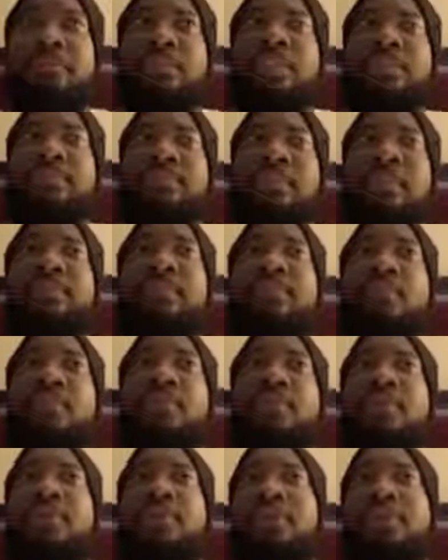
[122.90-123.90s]

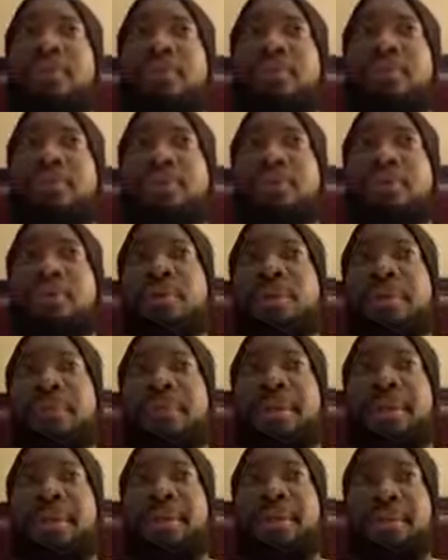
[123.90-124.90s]
Before you talk
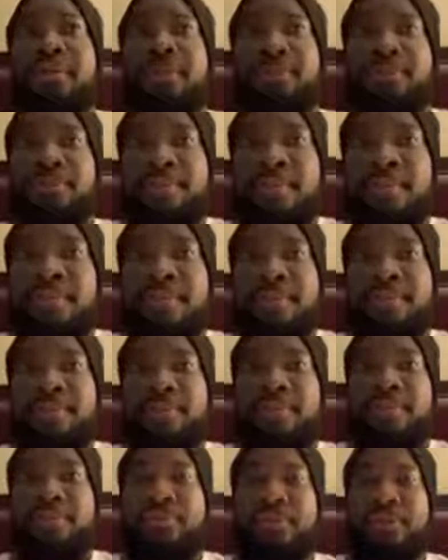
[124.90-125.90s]
about the problem,
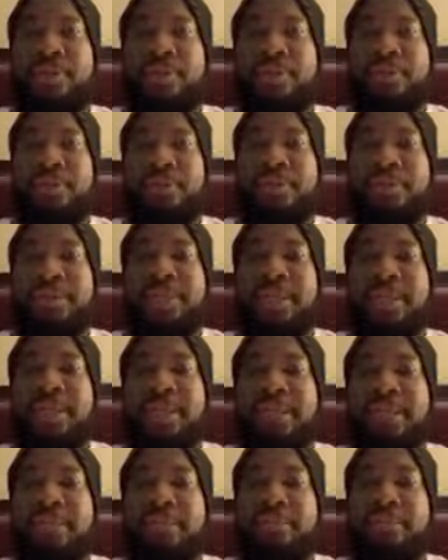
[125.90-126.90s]
you've got to
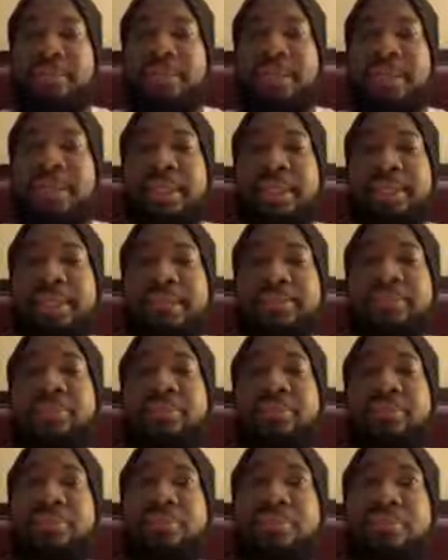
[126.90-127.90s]
dig really into
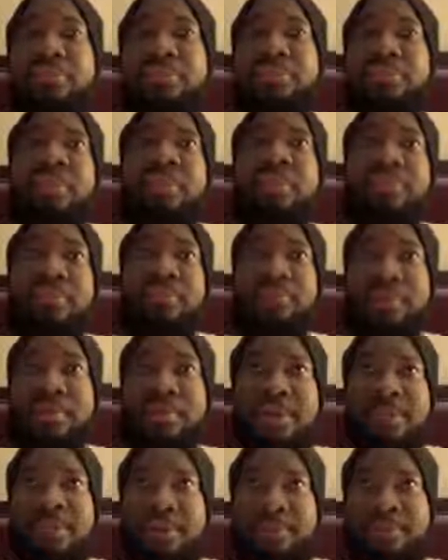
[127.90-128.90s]
the root of the
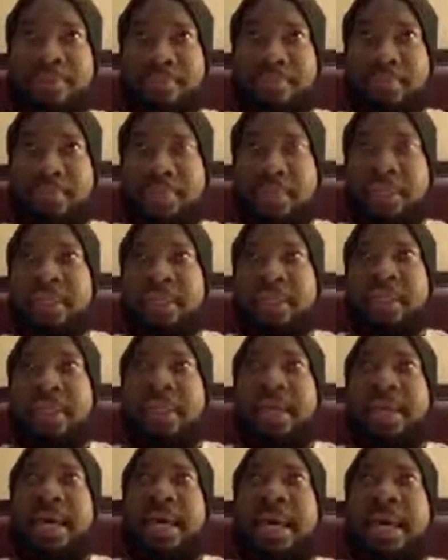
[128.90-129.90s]
problem.
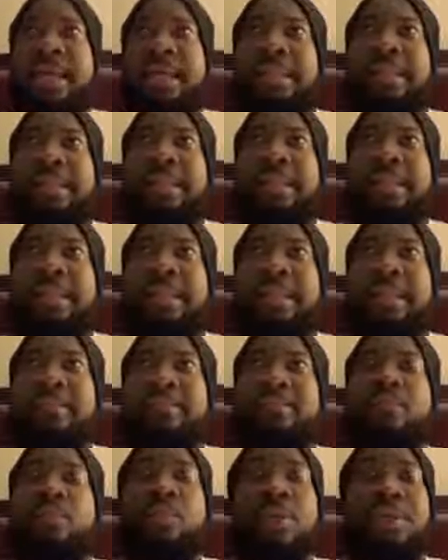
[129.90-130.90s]
And
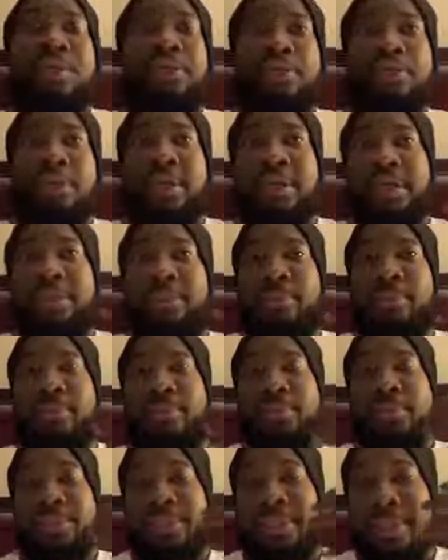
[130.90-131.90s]
once you're able
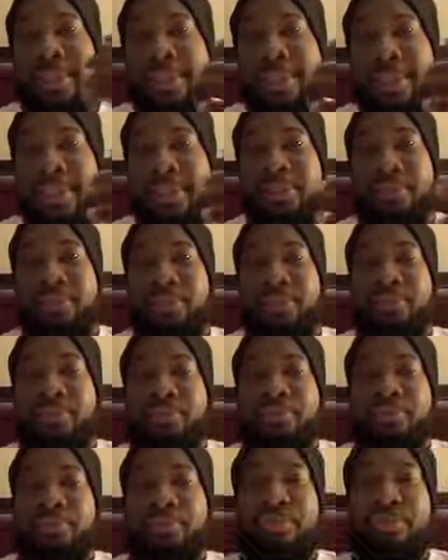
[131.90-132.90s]
to dig into the
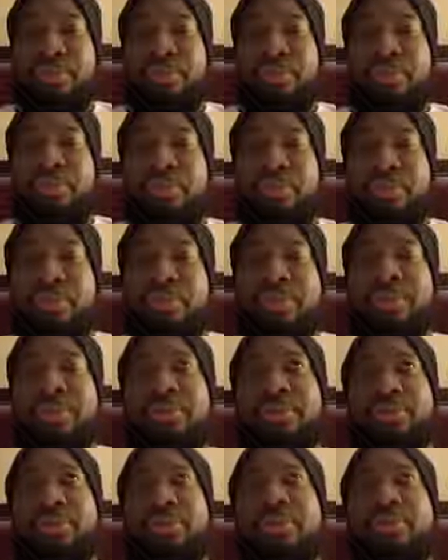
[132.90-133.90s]
root, you would
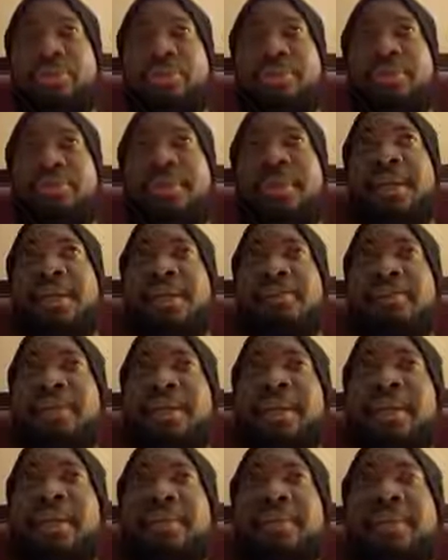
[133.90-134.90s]
be at a
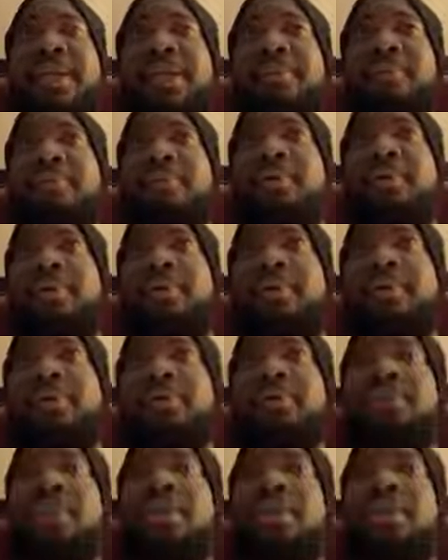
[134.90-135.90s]
better standpoint to
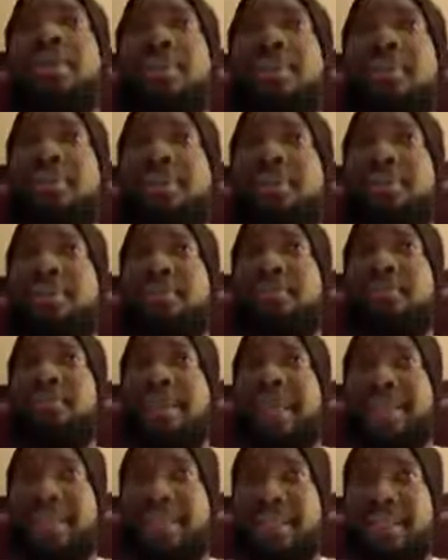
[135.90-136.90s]
judge
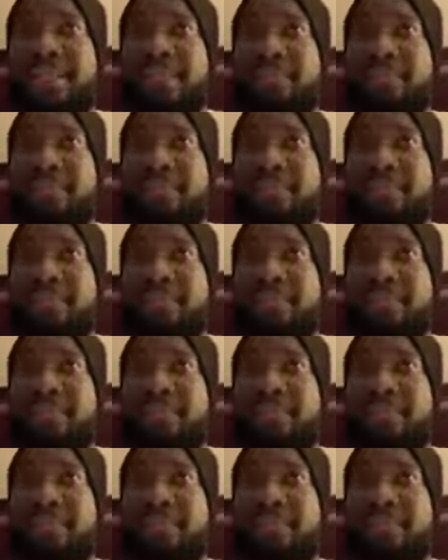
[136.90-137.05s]
better.